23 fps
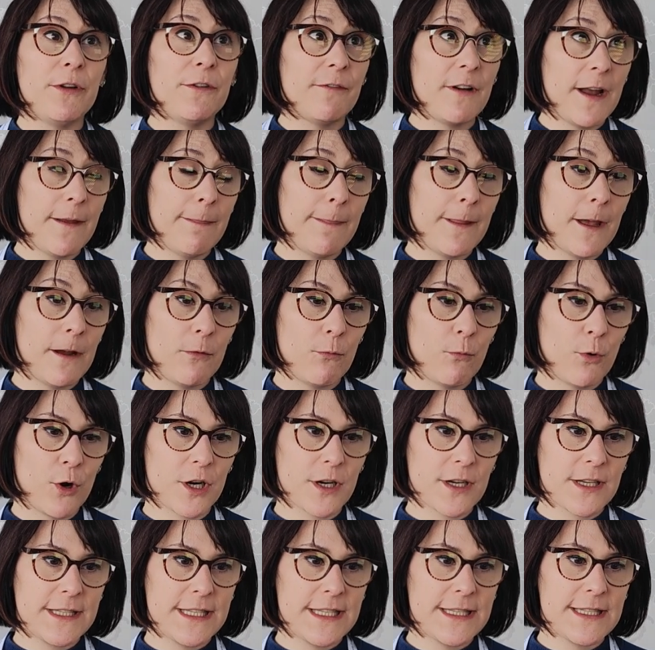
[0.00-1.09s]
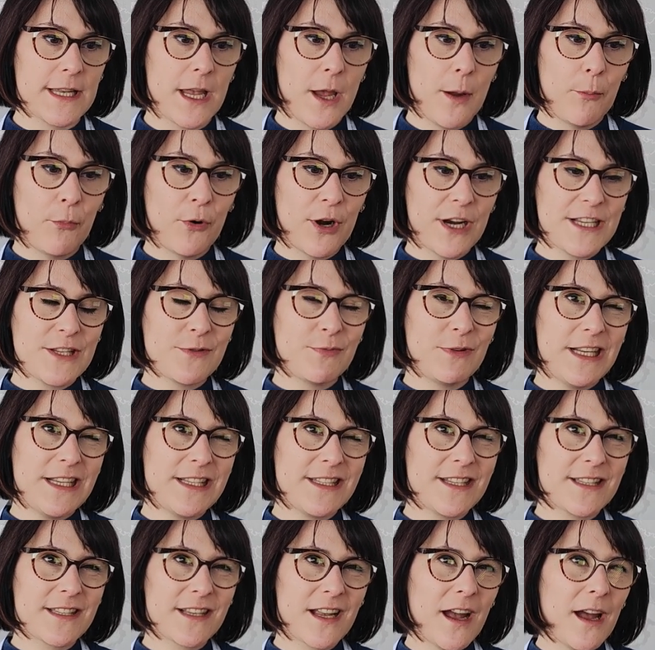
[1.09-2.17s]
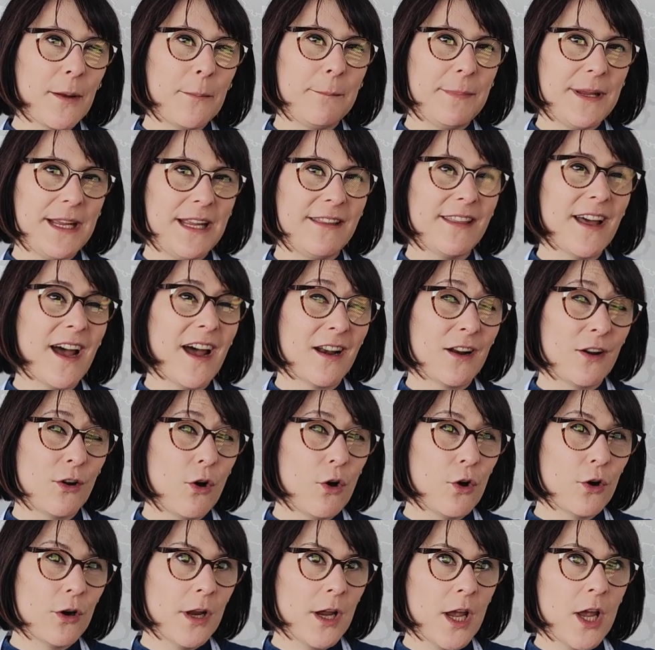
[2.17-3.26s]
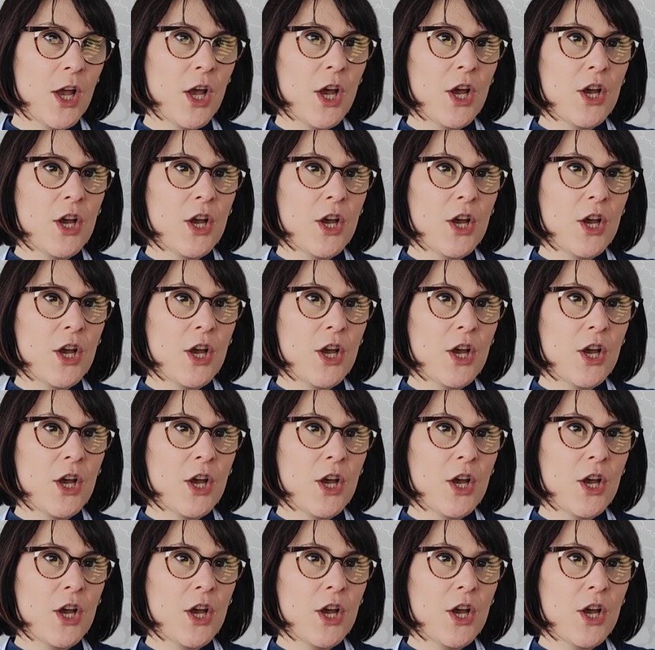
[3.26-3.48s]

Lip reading: we find that works, is press releases can't be that long.